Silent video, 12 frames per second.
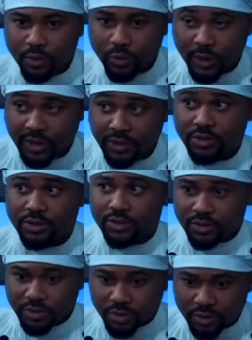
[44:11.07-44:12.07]
Quite
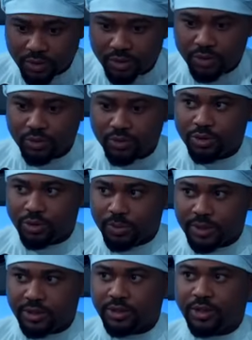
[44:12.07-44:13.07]
understood, Your
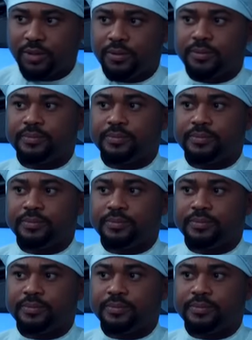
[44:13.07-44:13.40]
Majesty.